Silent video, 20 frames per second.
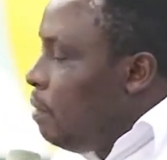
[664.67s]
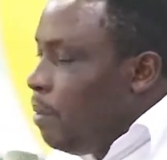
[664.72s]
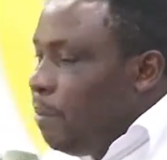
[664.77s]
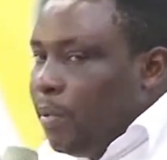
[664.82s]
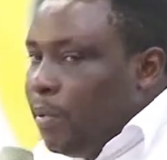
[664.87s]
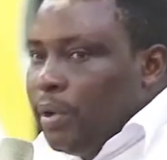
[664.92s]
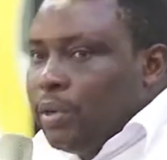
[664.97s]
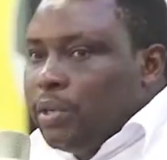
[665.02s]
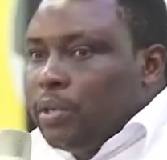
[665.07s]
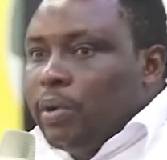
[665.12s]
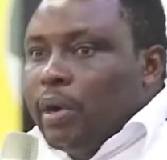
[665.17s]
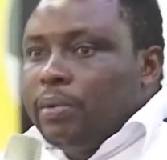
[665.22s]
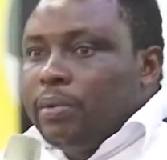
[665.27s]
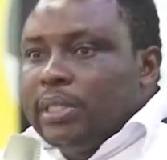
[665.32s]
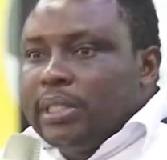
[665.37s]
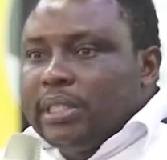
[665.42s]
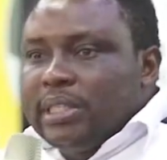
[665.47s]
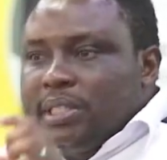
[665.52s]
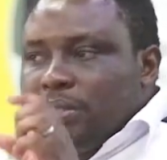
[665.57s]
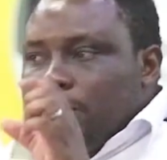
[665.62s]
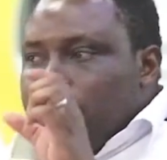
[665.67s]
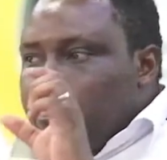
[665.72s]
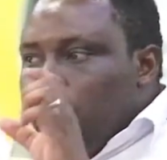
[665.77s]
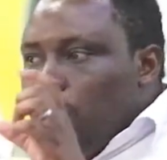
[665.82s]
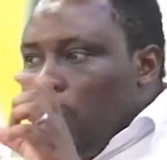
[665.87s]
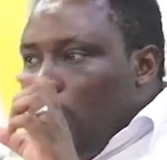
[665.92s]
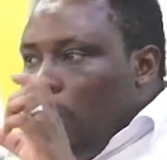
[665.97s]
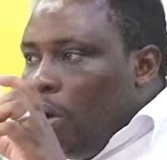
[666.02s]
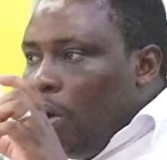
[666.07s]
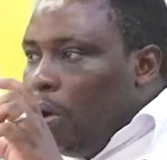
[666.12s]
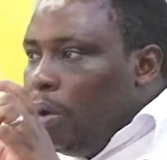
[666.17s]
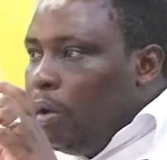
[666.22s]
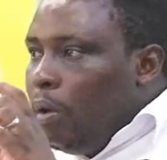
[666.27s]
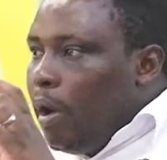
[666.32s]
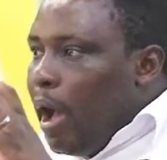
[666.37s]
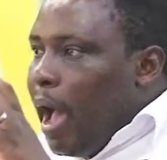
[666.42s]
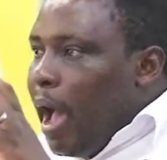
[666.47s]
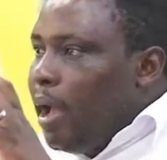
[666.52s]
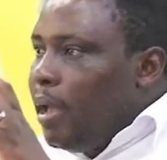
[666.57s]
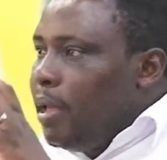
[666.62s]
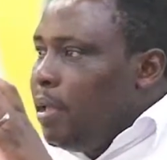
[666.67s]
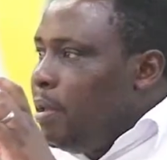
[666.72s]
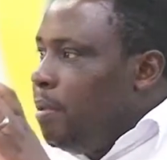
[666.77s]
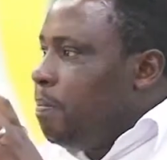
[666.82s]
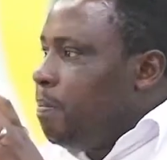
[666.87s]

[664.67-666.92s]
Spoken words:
on a brochure with small or high